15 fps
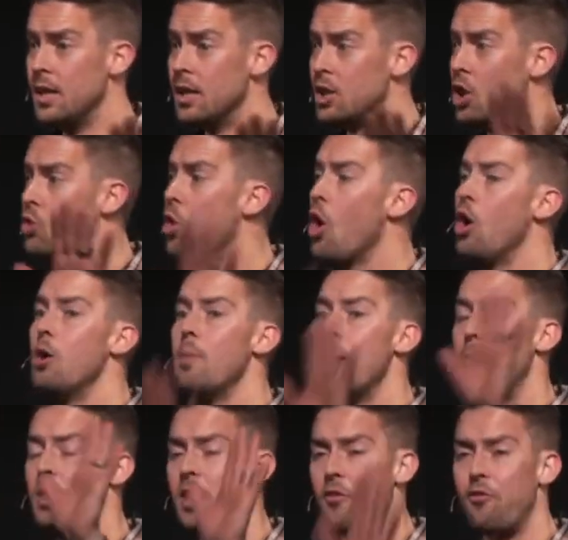To grow them
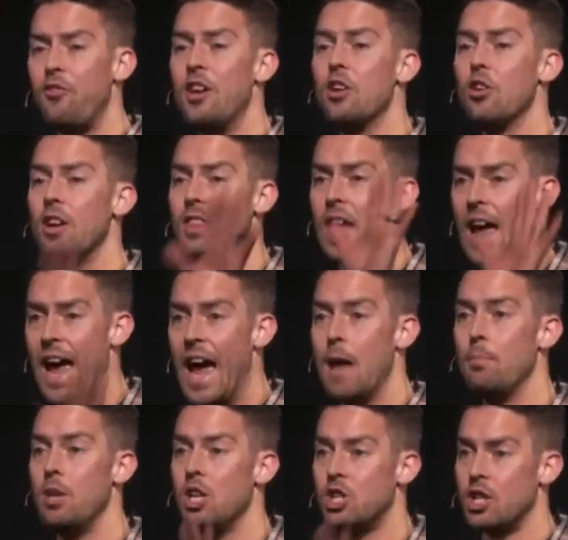up in the fear and the
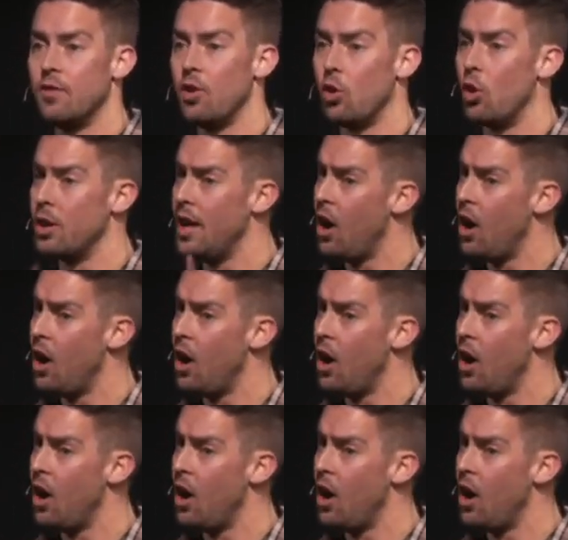admonition of the Lord.